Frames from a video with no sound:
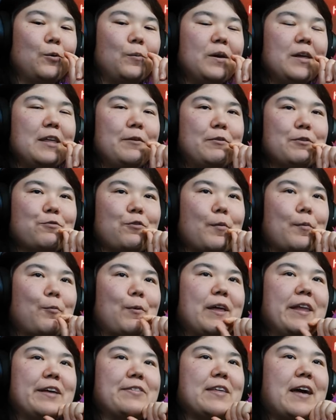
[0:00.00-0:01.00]
way they would throw them
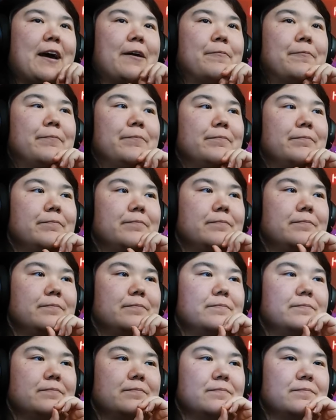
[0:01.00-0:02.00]
away like that.
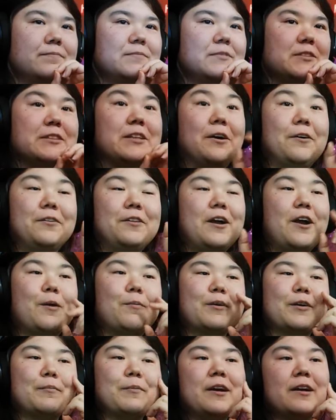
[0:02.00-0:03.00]
Damn. So they are
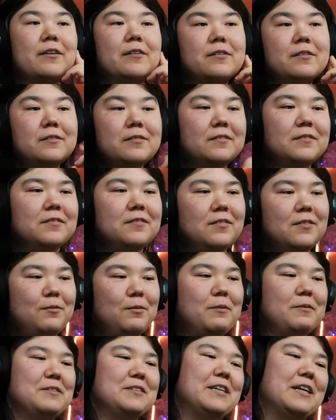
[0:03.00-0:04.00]
bringing back.
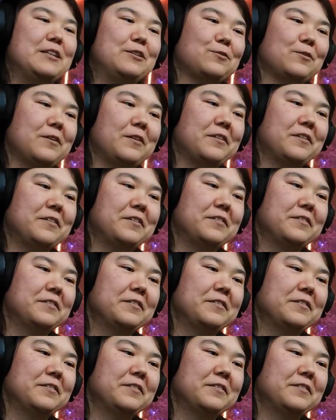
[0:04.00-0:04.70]
What was that drawing?